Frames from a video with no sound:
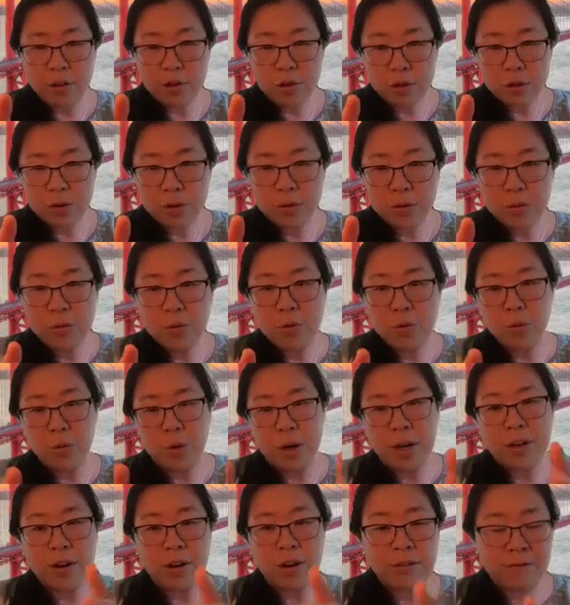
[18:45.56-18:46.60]
to
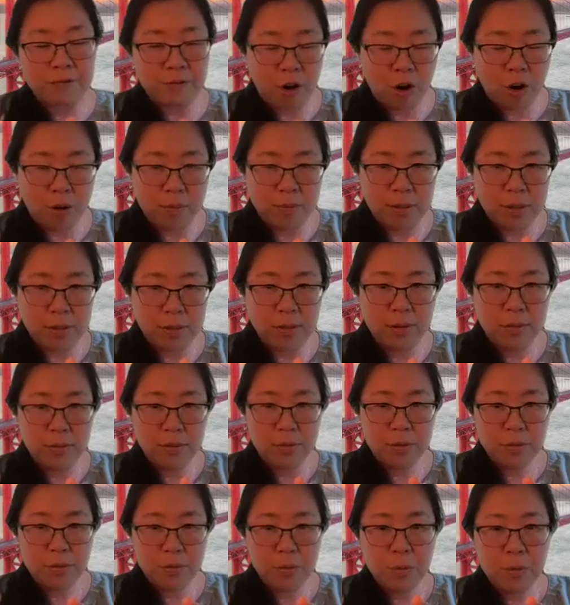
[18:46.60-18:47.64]
greener firms
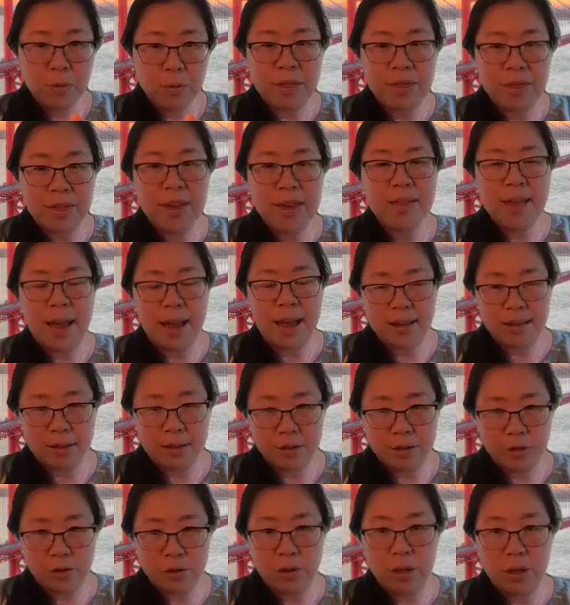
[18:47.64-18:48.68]
within that
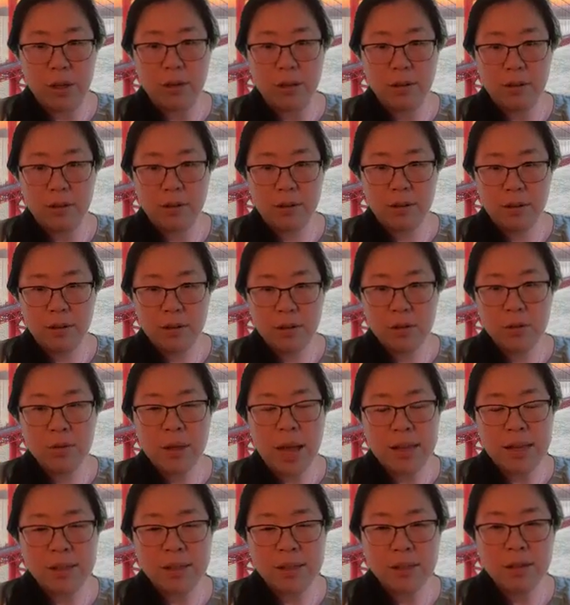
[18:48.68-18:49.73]
industry. So
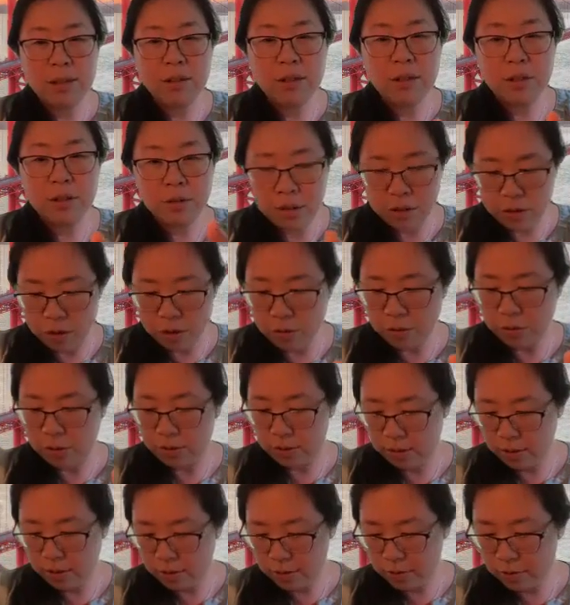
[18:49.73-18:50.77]
that's good
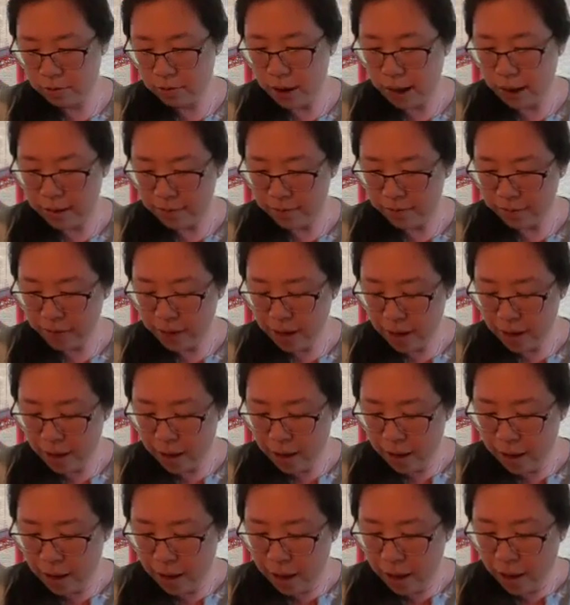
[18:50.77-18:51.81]
news, right?
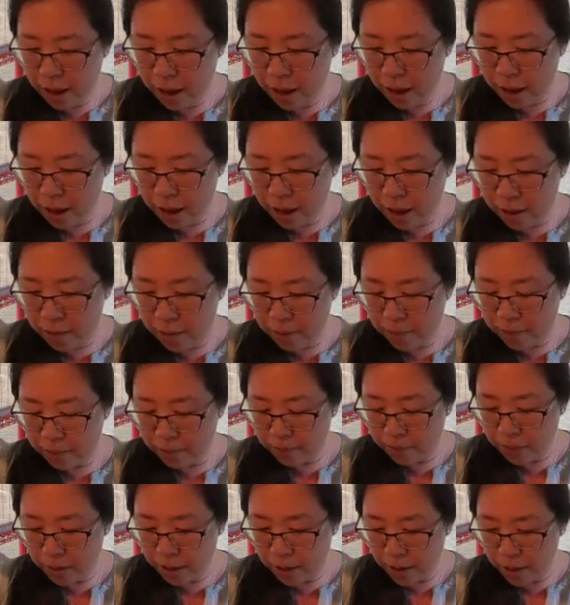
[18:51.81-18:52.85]

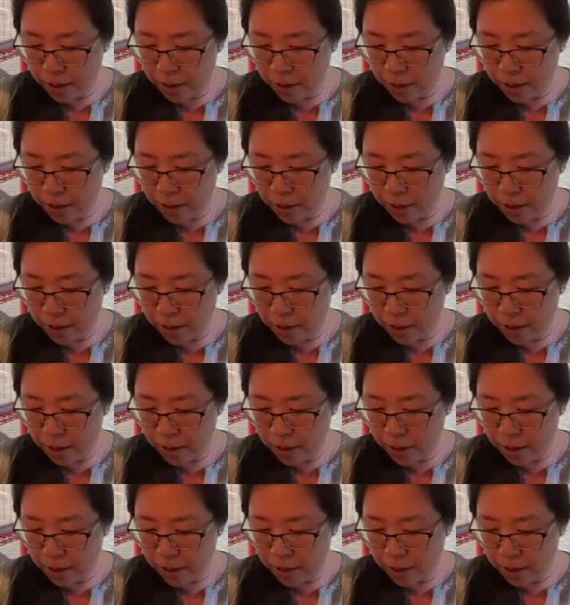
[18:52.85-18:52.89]
And